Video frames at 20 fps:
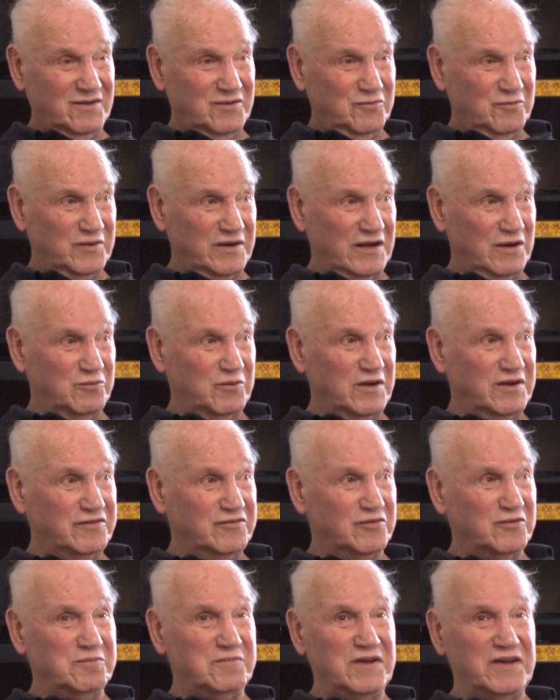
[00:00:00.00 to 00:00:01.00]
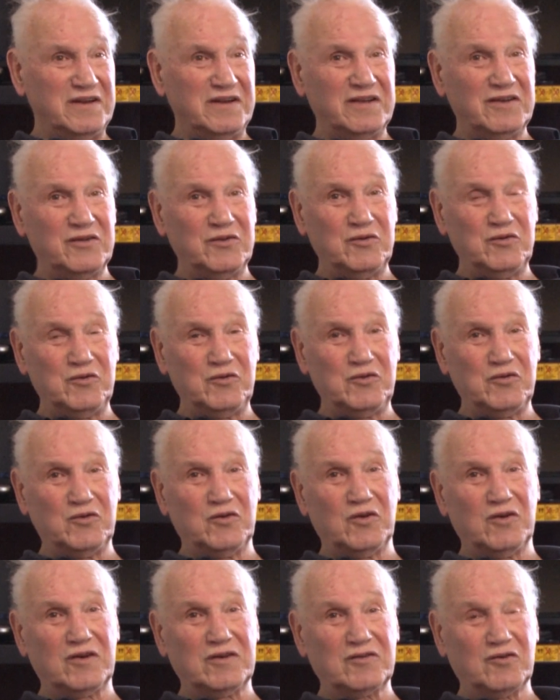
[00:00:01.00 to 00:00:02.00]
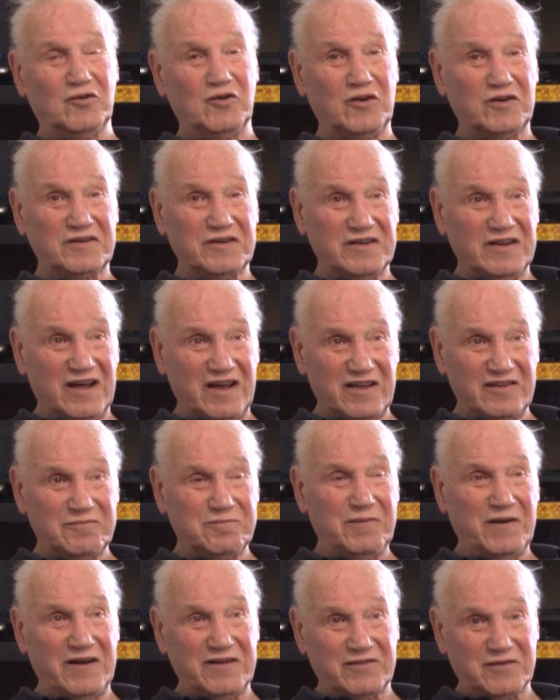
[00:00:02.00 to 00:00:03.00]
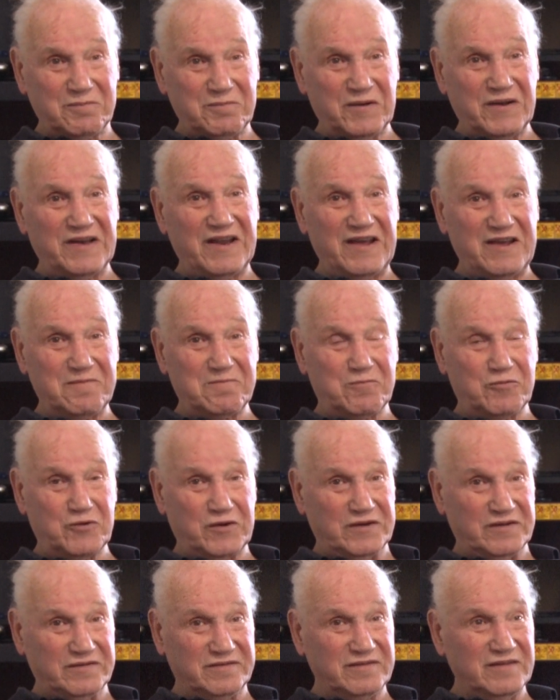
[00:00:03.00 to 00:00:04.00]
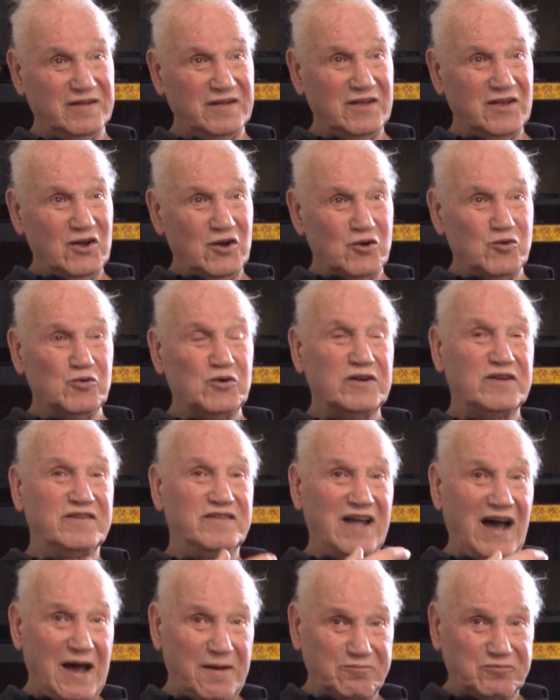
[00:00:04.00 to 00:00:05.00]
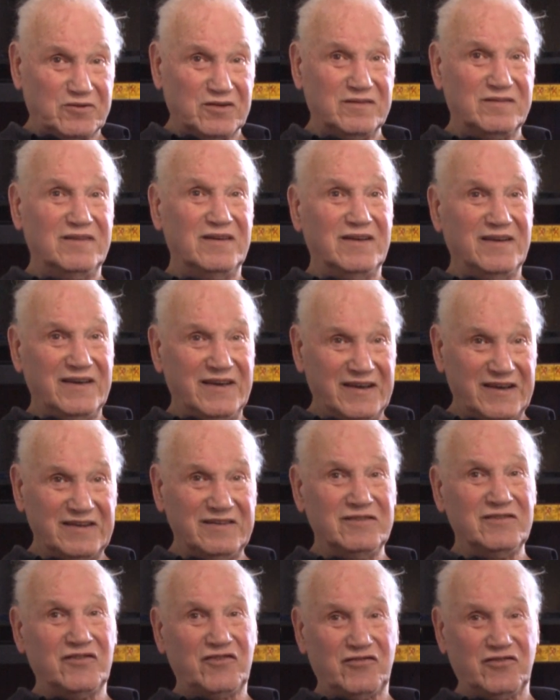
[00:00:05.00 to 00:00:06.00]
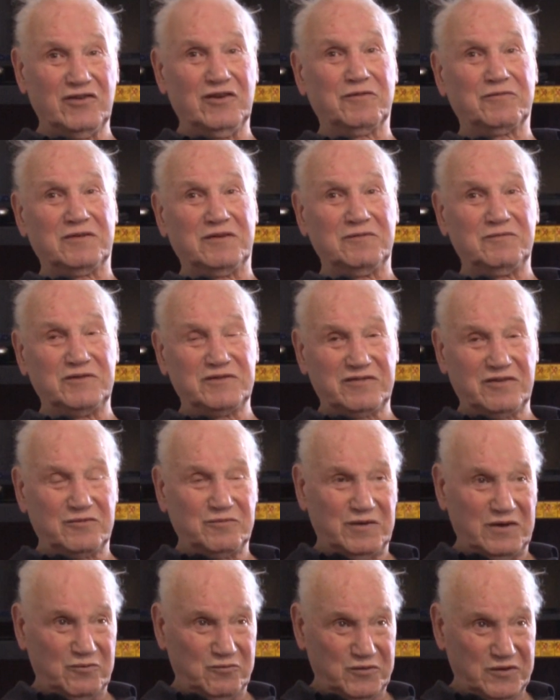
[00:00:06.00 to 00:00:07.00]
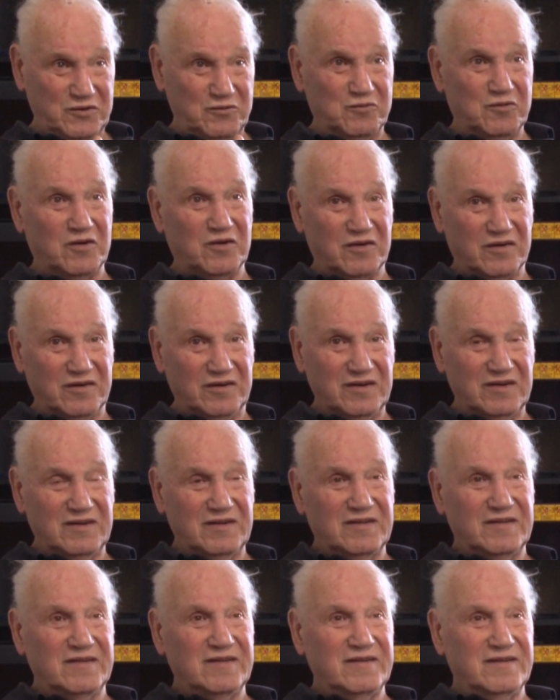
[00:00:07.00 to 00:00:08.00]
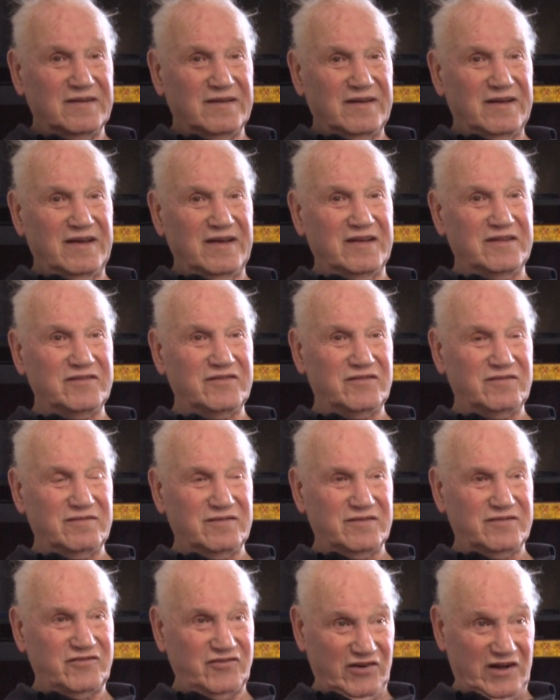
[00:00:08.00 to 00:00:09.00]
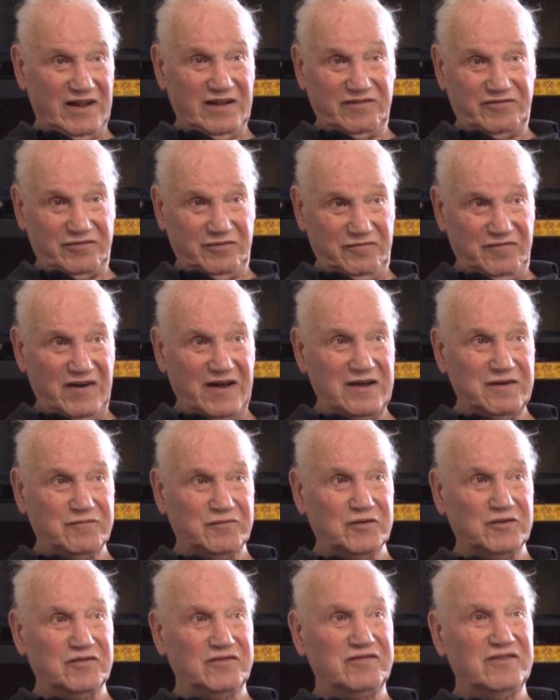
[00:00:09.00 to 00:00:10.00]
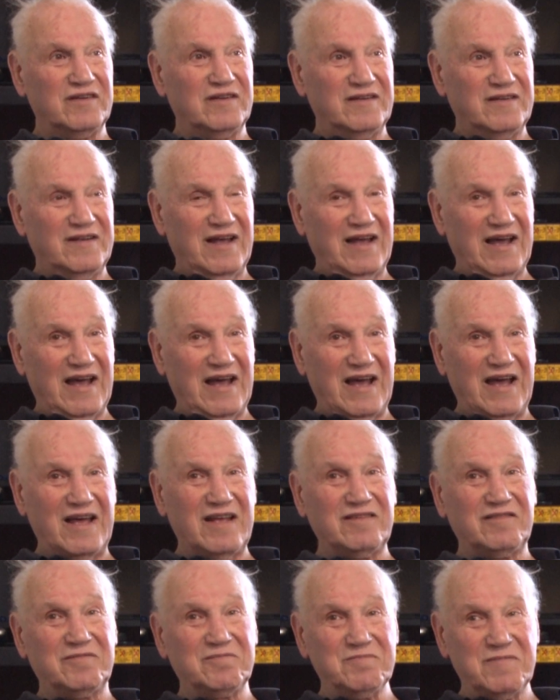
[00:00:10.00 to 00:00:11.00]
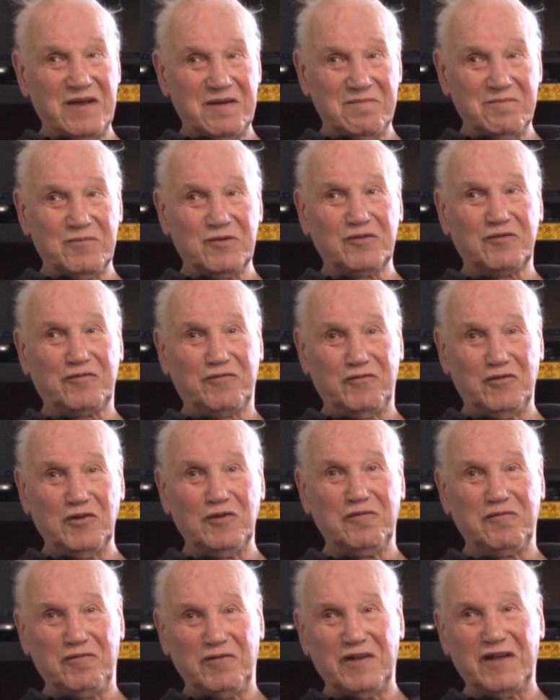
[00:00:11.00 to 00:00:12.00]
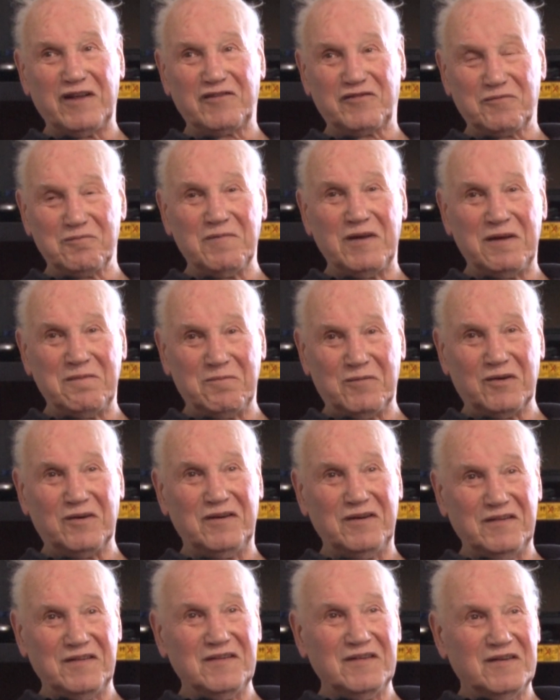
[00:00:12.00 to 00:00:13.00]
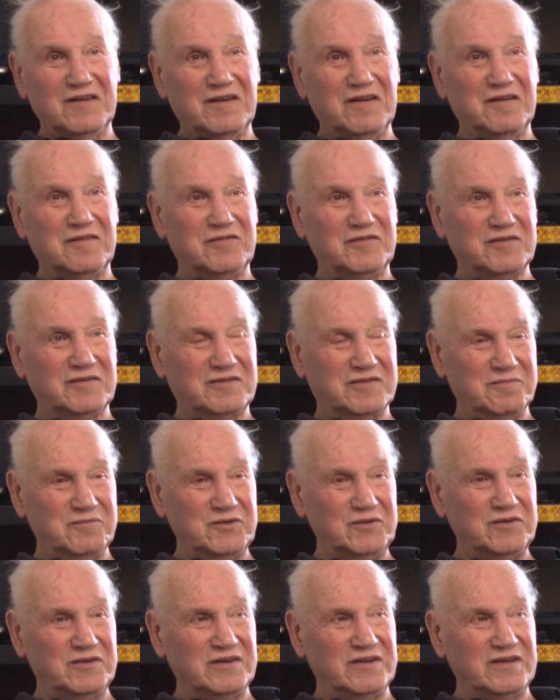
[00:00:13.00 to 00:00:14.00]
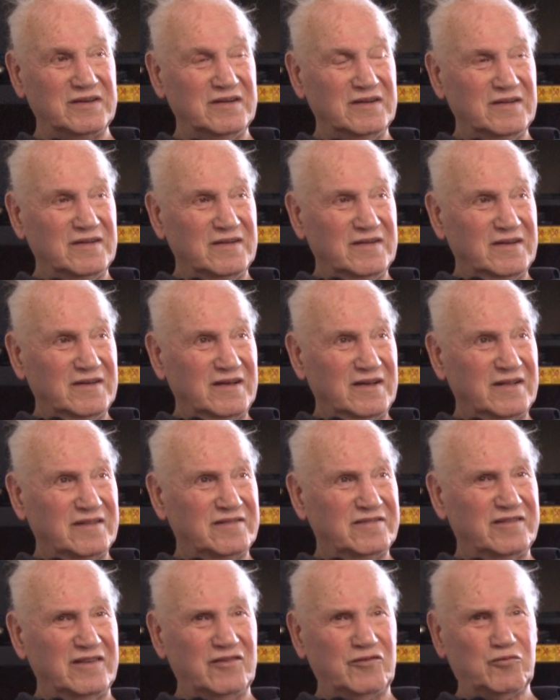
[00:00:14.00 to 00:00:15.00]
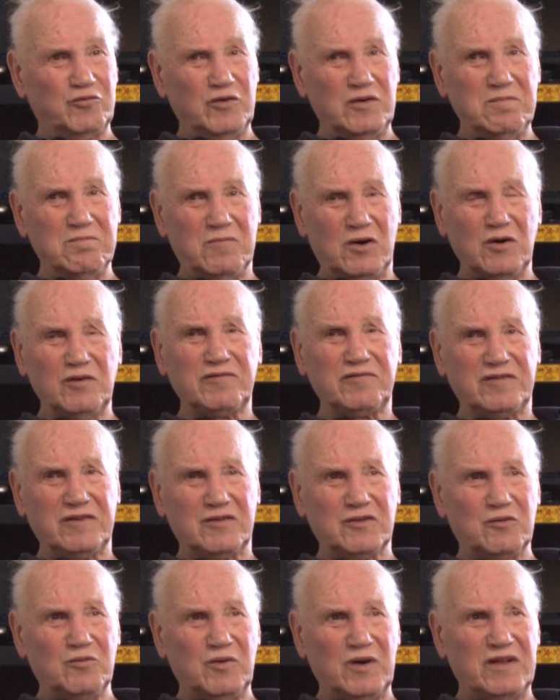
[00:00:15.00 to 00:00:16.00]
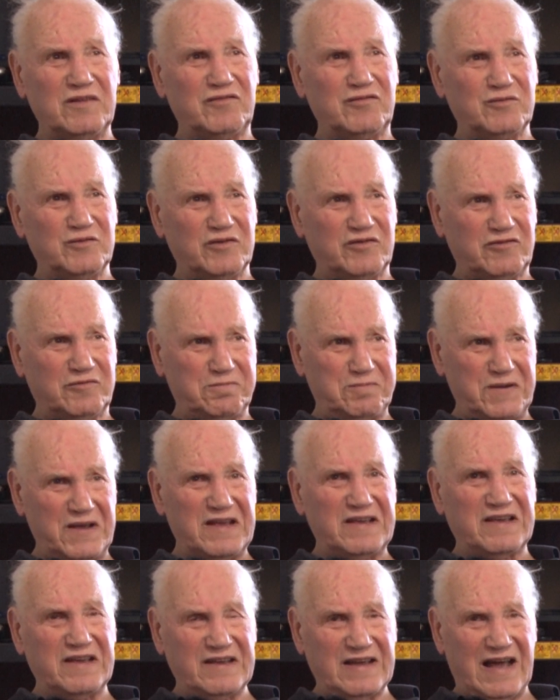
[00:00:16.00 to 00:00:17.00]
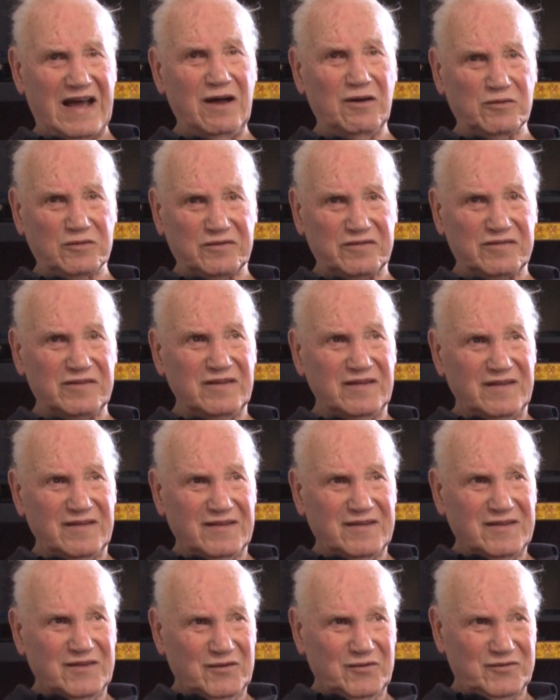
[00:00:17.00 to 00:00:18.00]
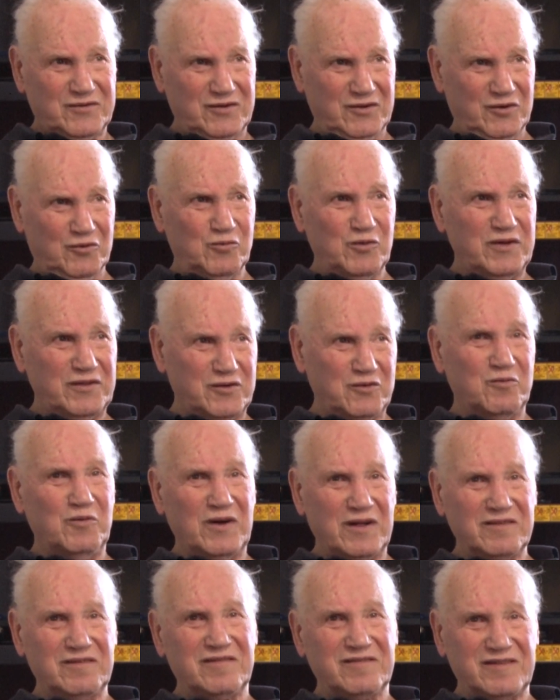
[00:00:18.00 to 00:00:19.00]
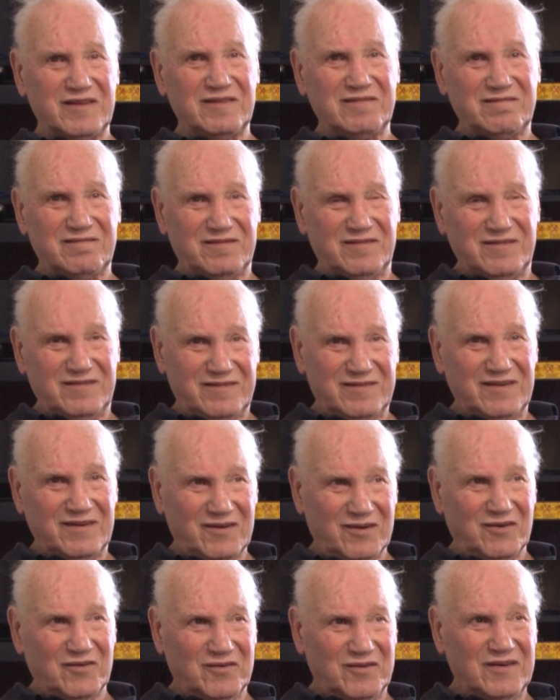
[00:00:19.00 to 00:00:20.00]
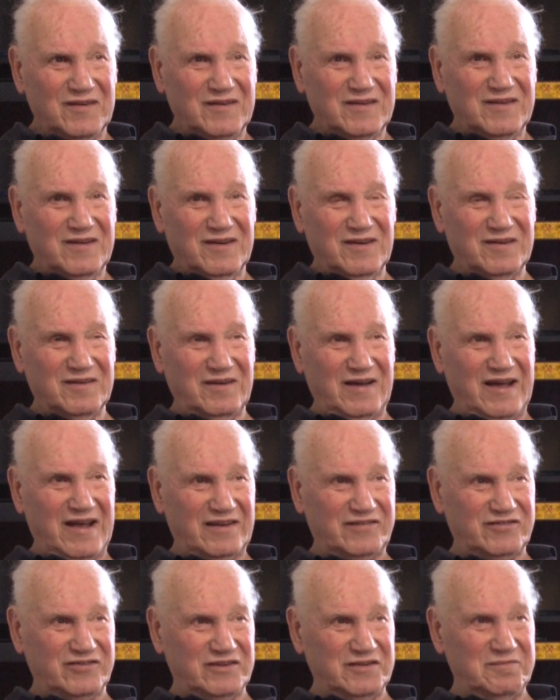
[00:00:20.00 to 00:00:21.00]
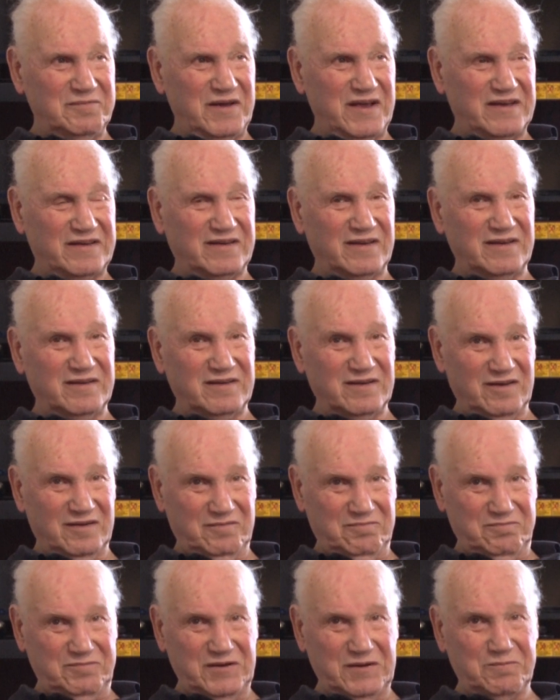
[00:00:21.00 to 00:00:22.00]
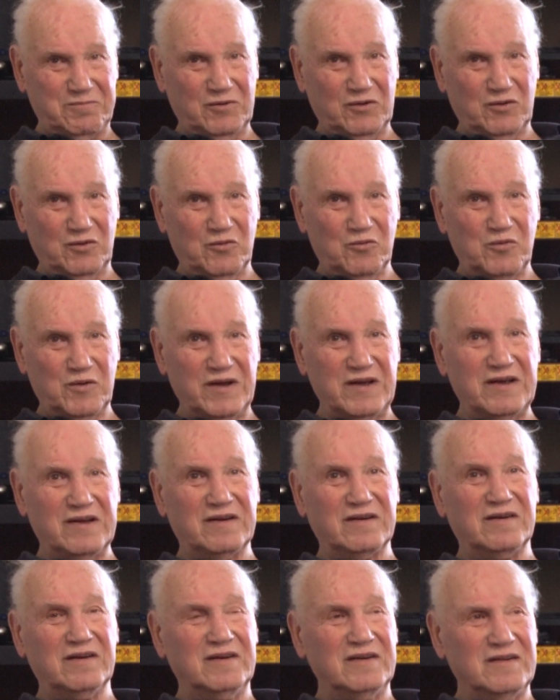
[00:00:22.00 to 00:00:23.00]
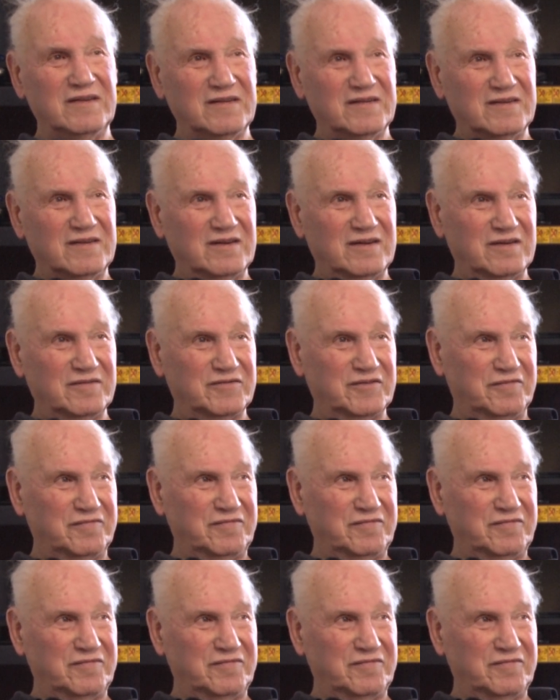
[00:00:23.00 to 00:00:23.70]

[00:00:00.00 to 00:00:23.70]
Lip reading: when I went to a meeting in New York organized by the B'nai B'rith, who adopted hidden children, which is what we were, and child survivors as members, full-fledged member of the community. And since we're mostly the ones who are speaking out, we're the ones that, actually making people aware of the